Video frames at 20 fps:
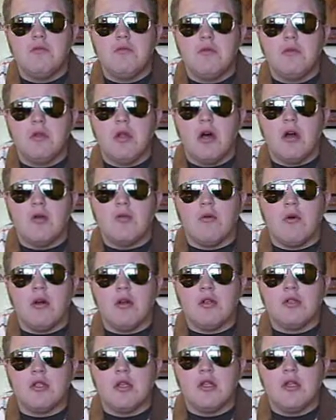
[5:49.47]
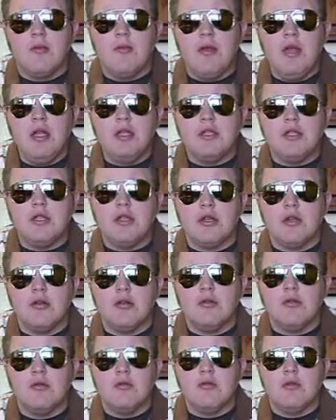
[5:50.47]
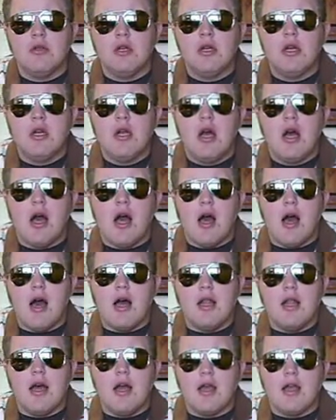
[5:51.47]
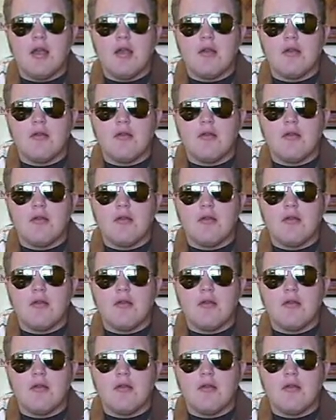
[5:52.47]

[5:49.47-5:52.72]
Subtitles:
long walks on the beach. I like